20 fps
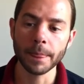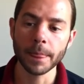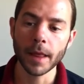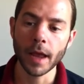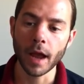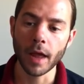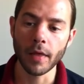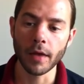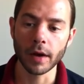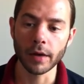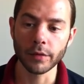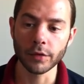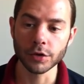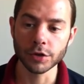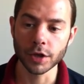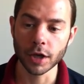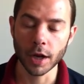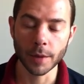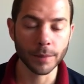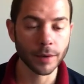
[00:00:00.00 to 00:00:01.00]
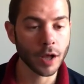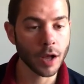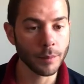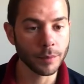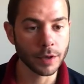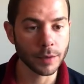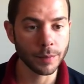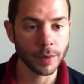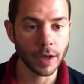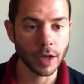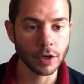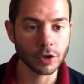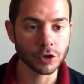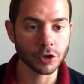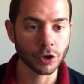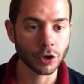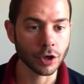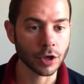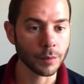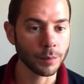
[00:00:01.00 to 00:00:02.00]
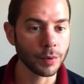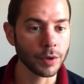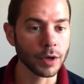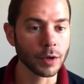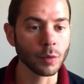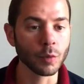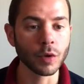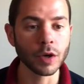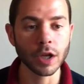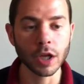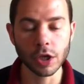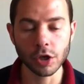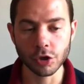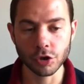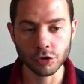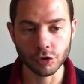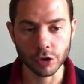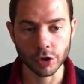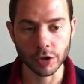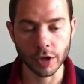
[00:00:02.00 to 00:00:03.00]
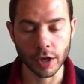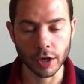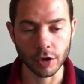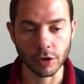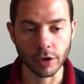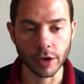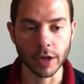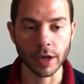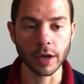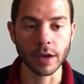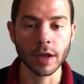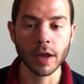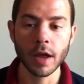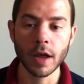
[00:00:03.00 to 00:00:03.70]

And then if you're setting up a company page, you're going to put in what industry that you're in,